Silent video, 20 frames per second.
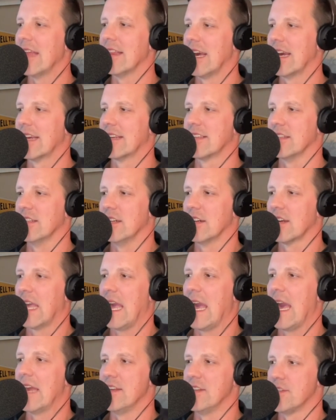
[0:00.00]
like to look
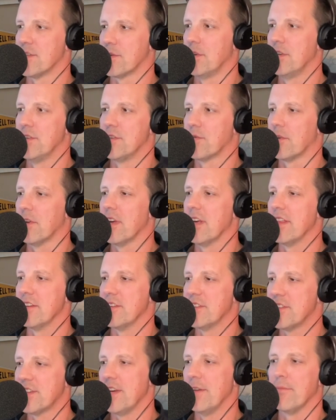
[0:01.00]
at is really the
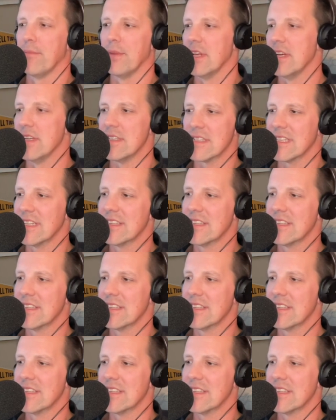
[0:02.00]
simplest.